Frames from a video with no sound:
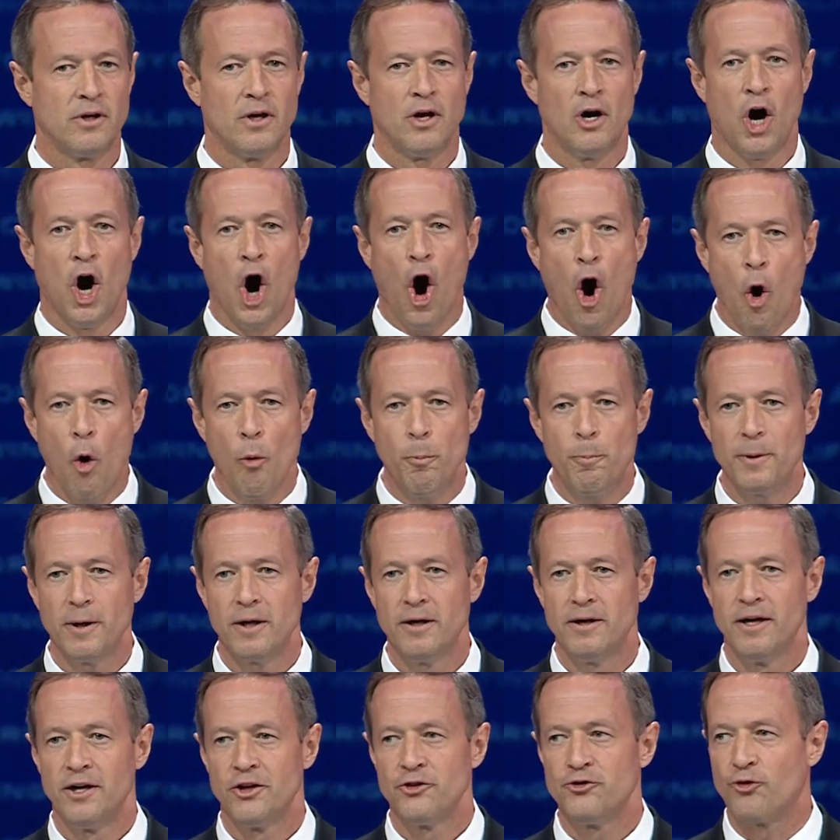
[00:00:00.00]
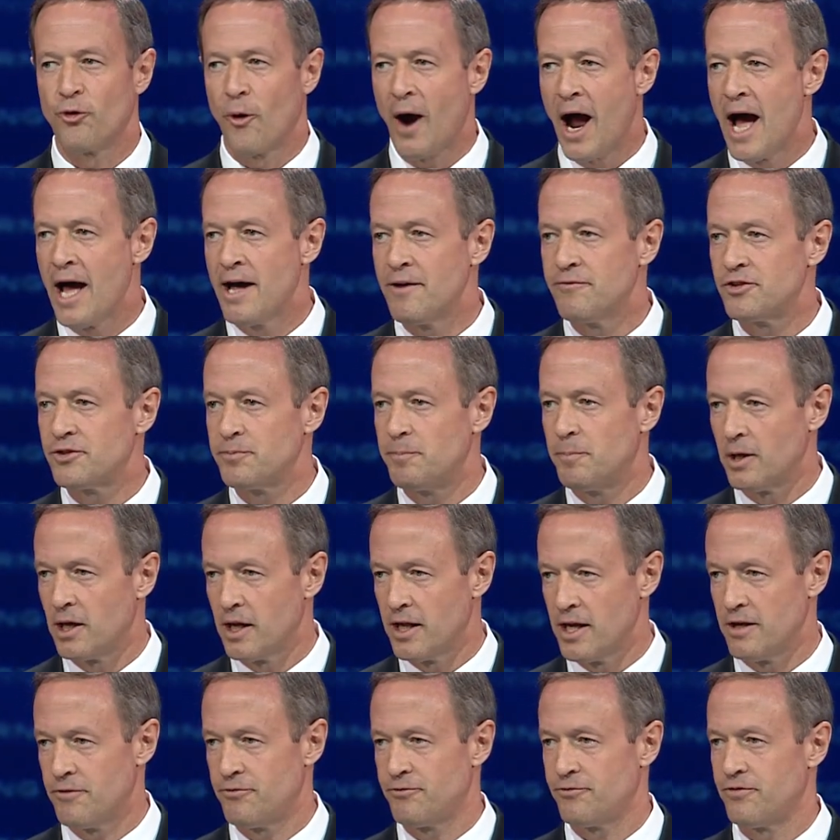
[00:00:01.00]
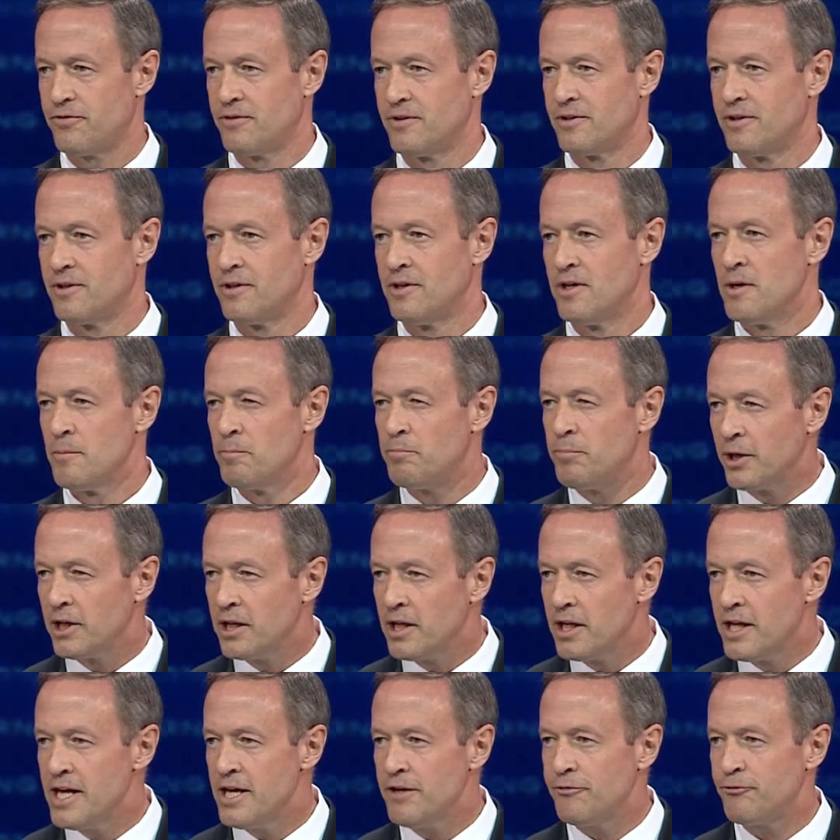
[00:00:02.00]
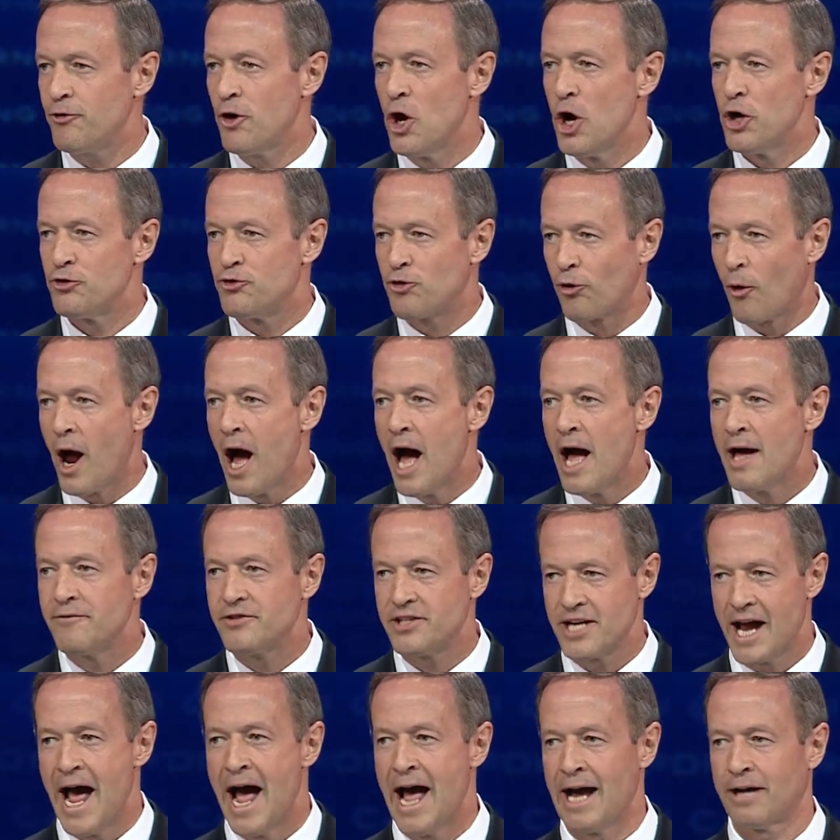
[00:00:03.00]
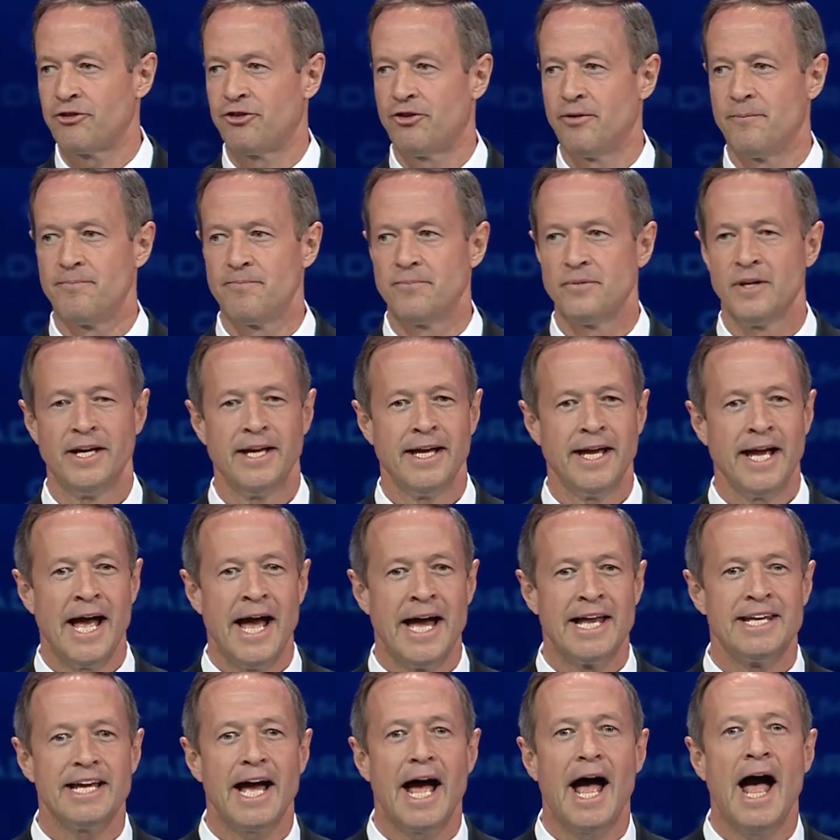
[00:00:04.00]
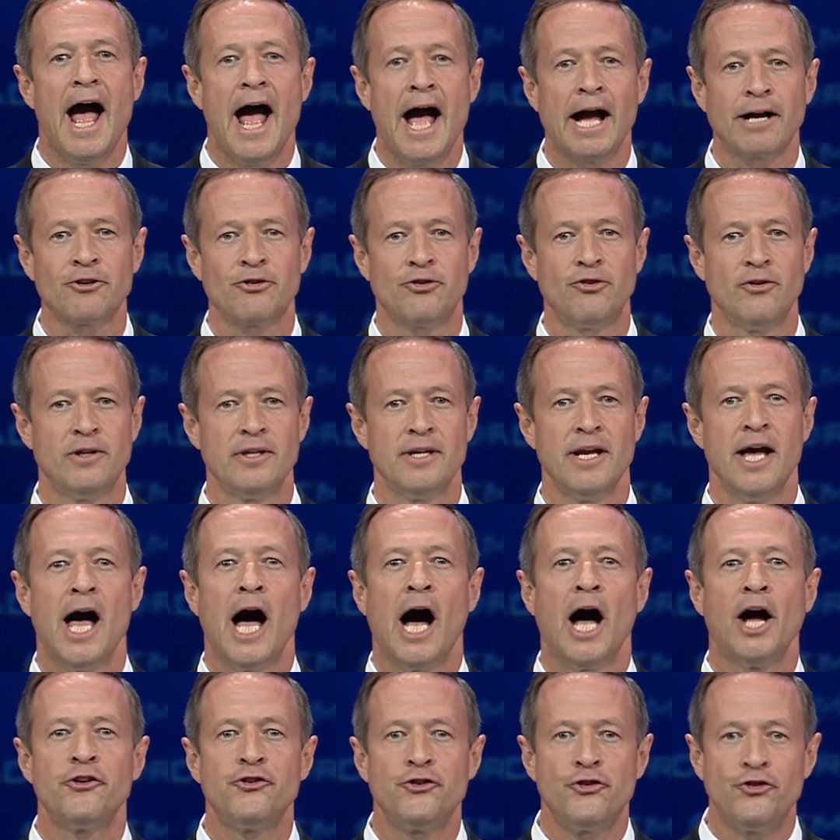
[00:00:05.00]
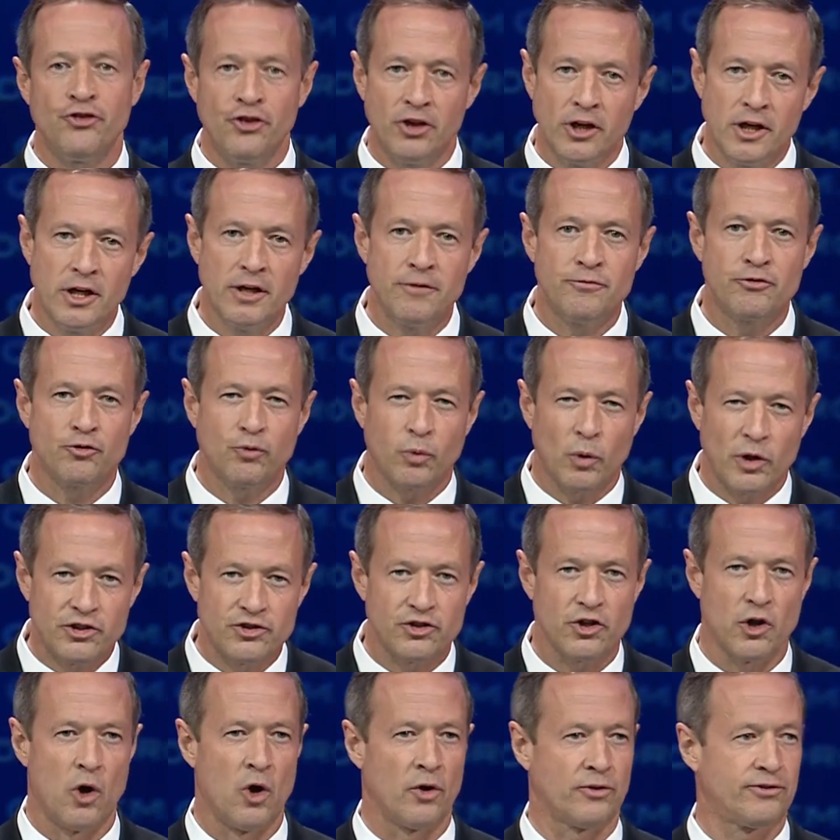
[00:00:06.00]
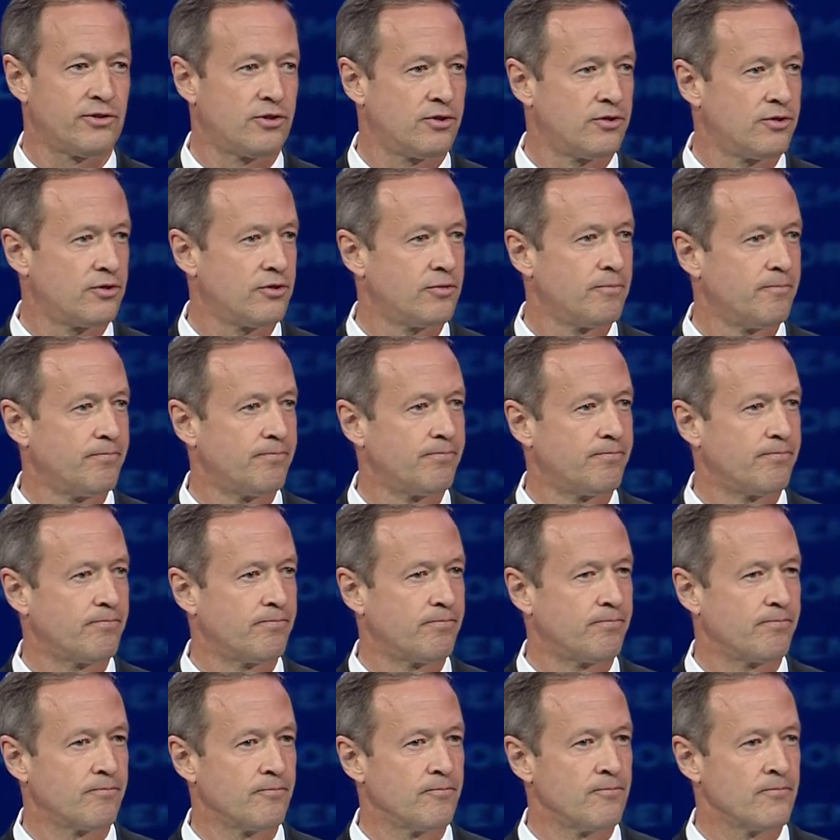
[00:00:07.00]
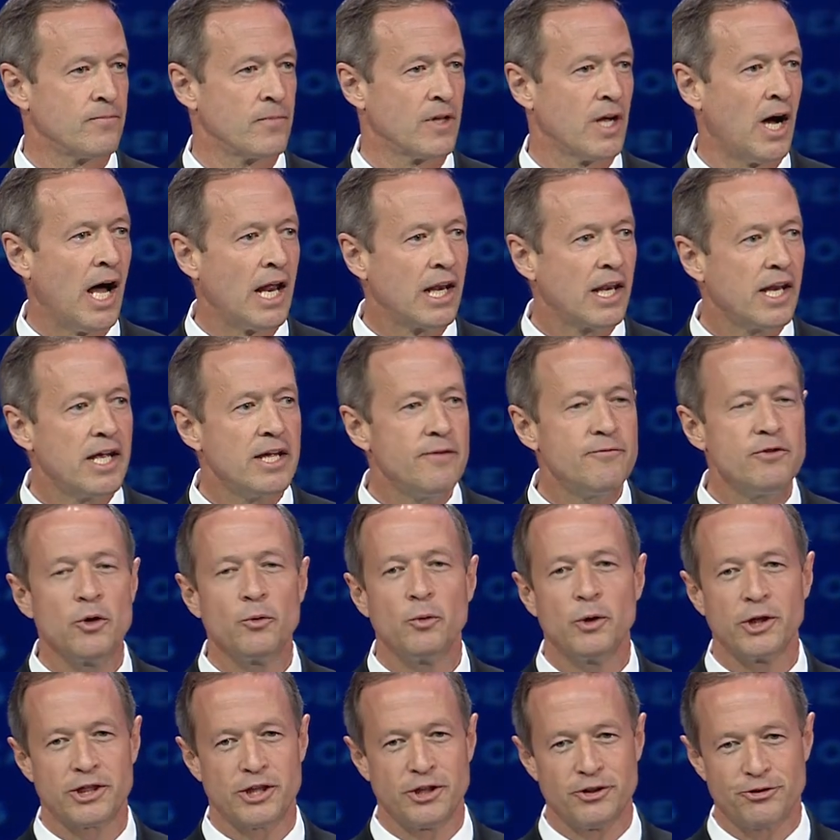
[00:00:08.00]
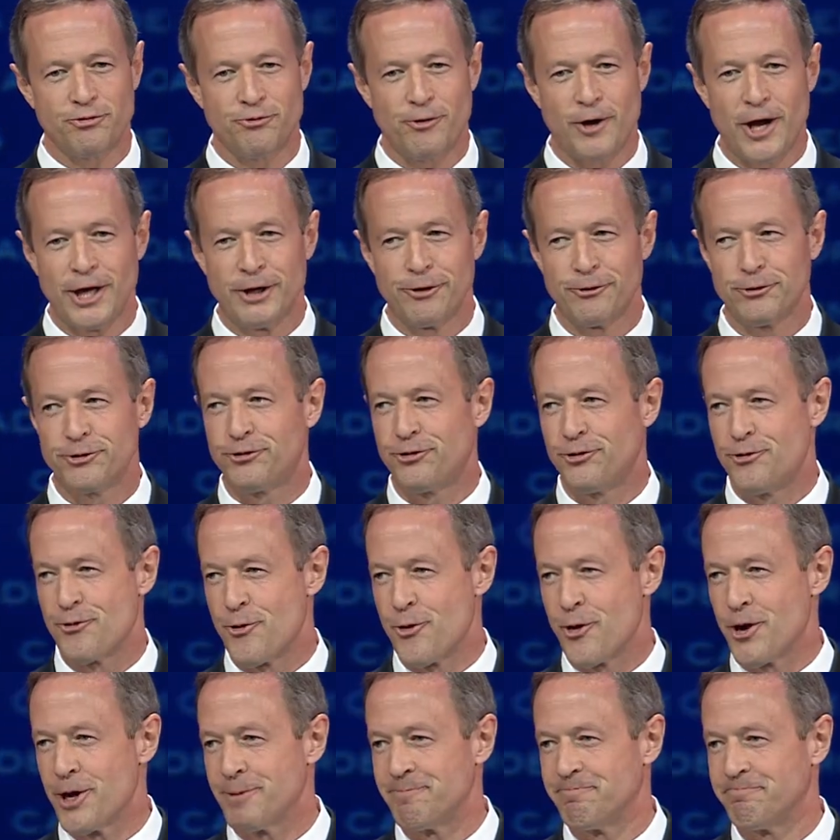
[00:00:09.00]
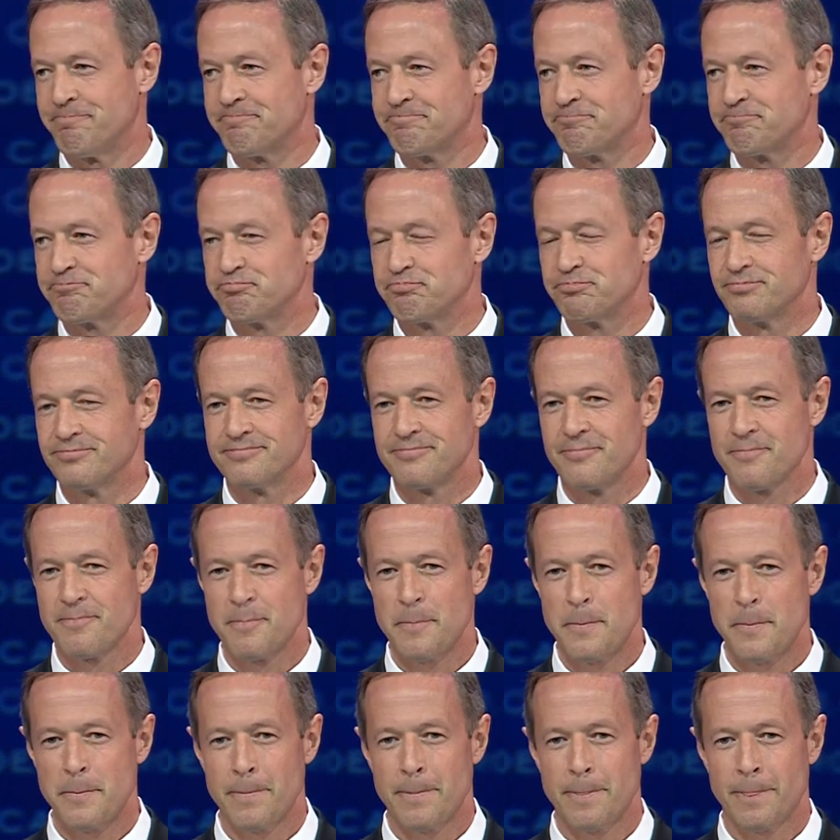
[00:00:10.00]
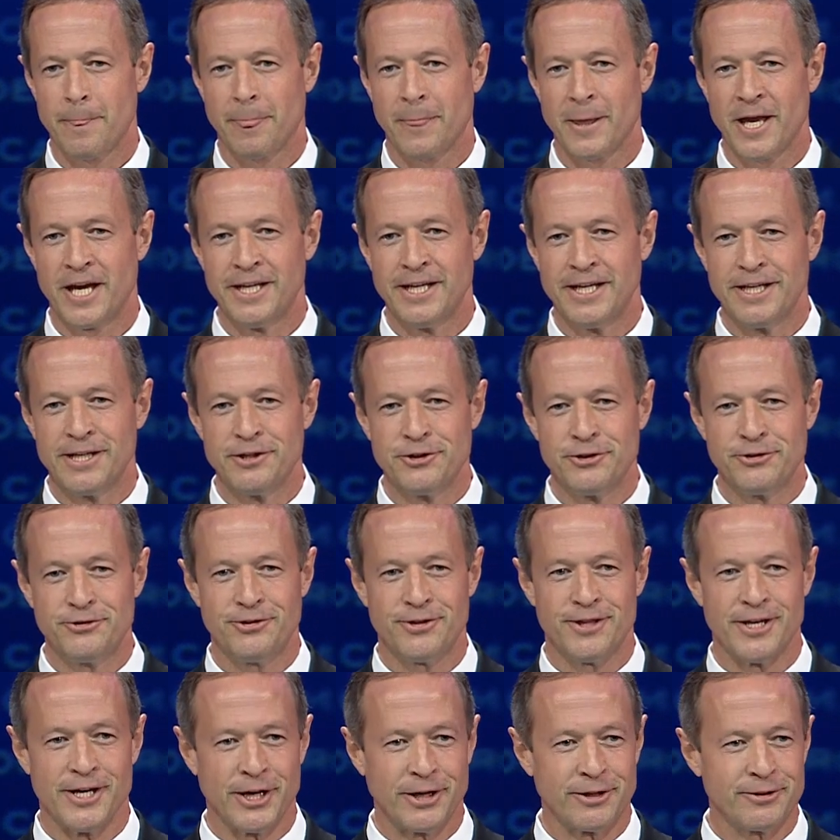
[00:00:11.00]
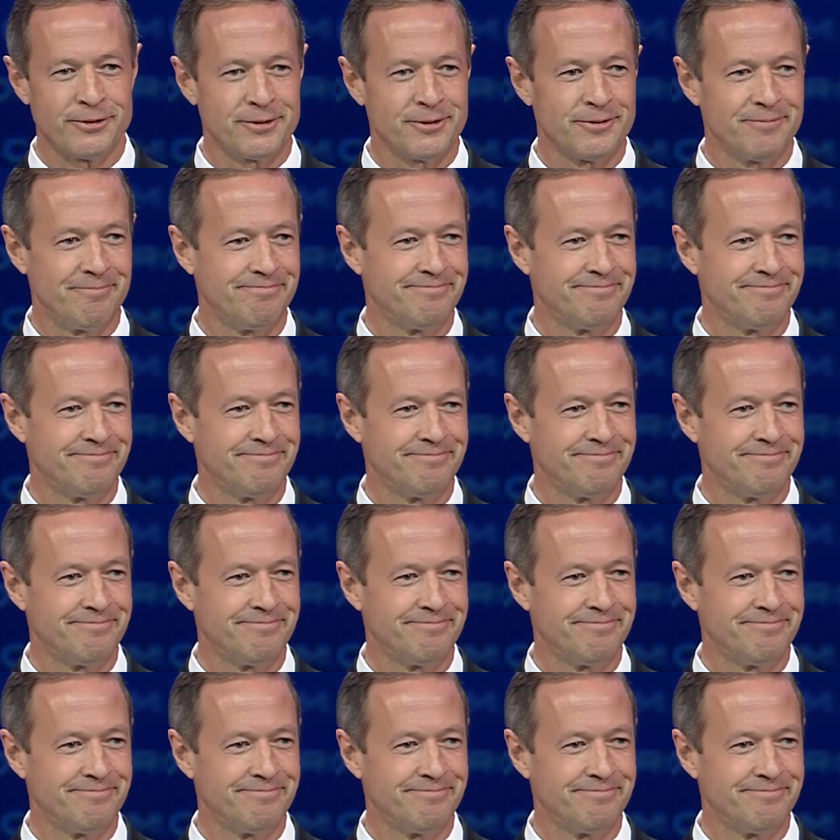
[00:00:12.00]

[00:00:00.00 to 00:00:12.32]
Hope drives belief. Belief drives action, and action achieves results. I'll leave you with this final story, and it is this.